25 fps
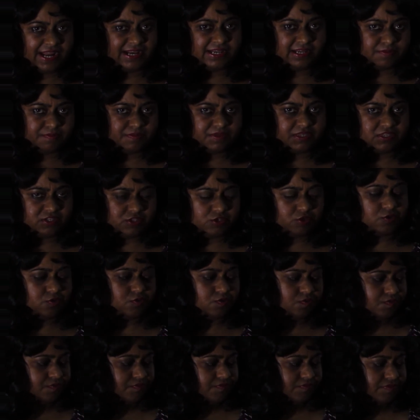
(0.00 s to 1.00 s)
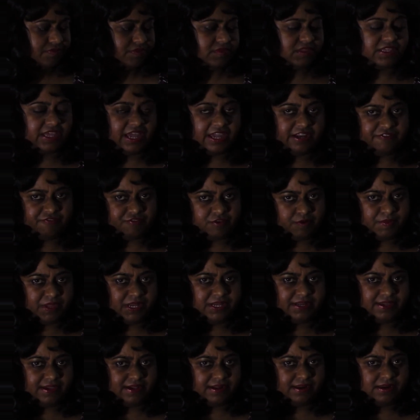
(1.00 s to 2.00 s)
items to carry from
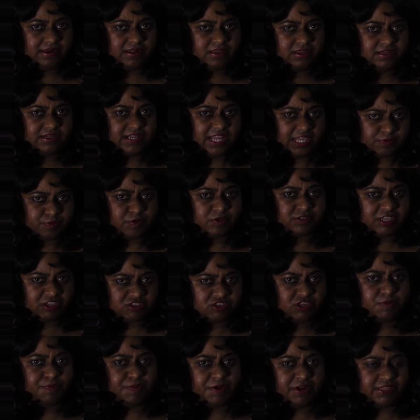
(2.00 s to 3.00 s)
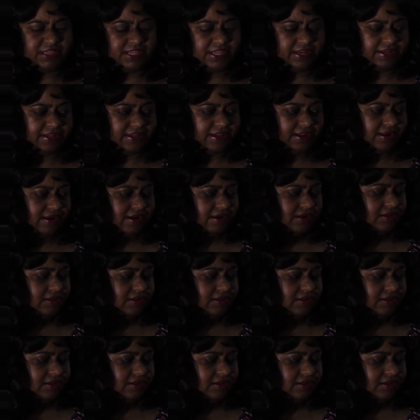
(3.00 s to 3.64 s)
India. Textbooks are cheaper in India.